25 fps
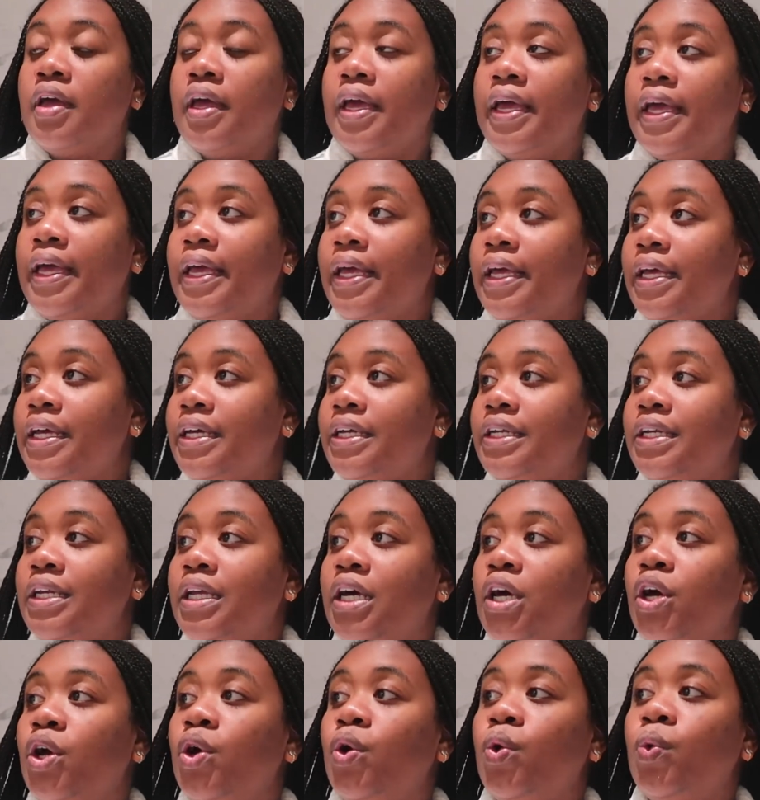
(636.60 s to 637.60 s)
And
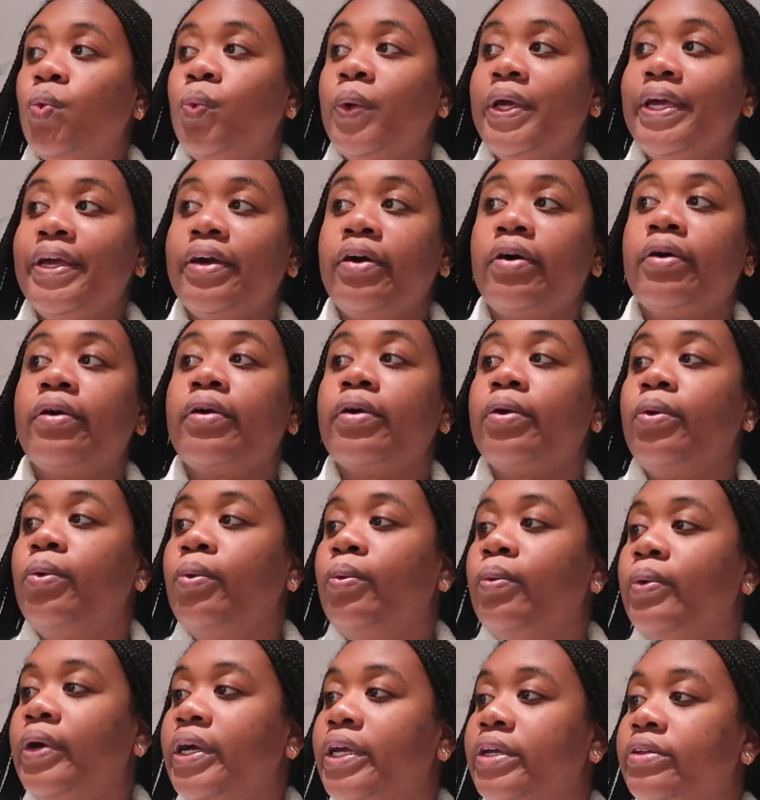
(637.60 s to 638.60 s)
we are
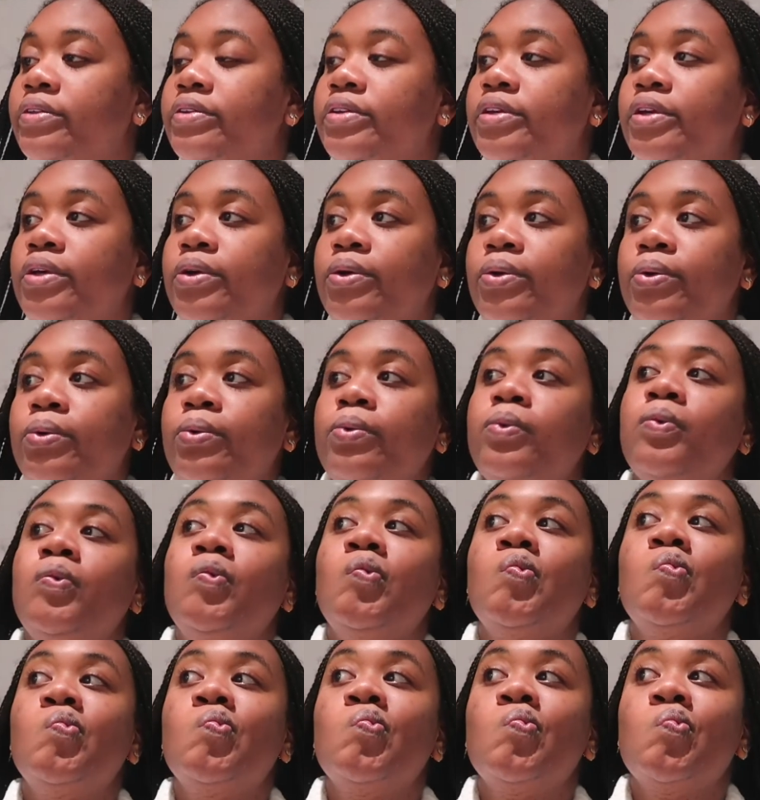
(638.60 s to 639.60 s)
going to
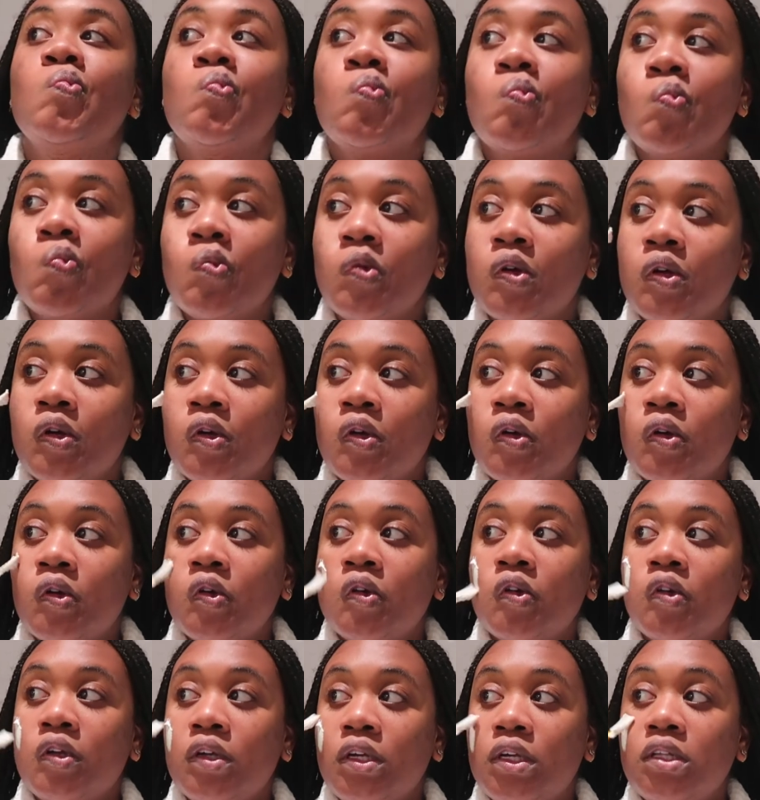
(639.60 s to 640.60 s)

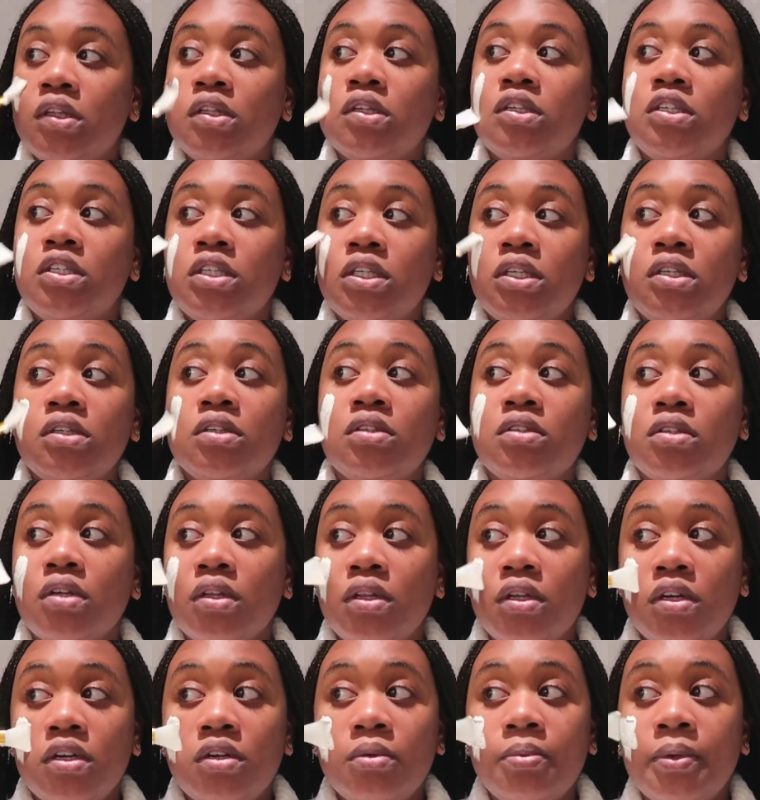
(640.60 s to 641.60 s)
get the cheeks a
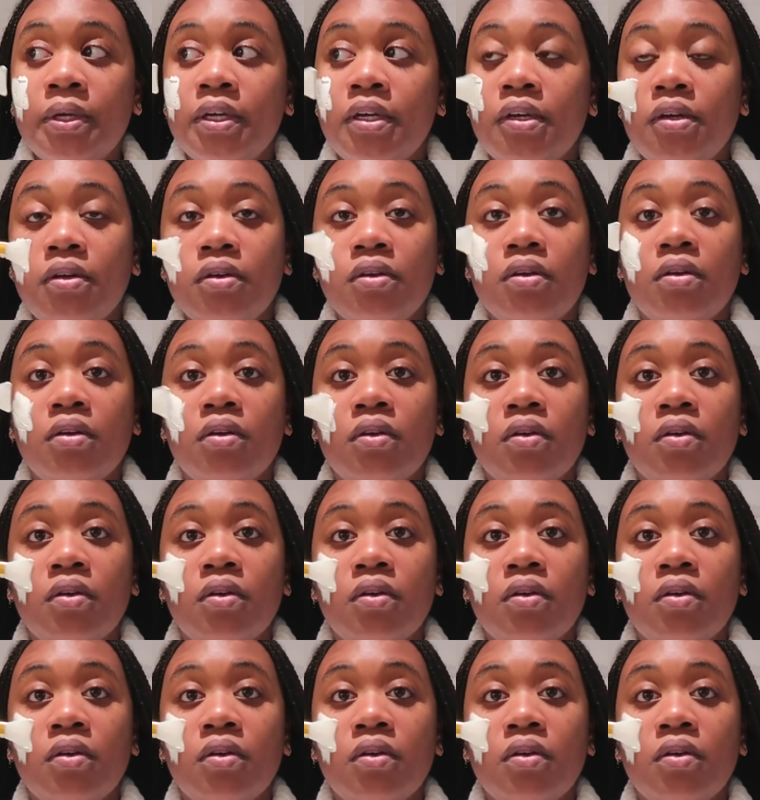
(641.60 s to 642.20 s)
little bit.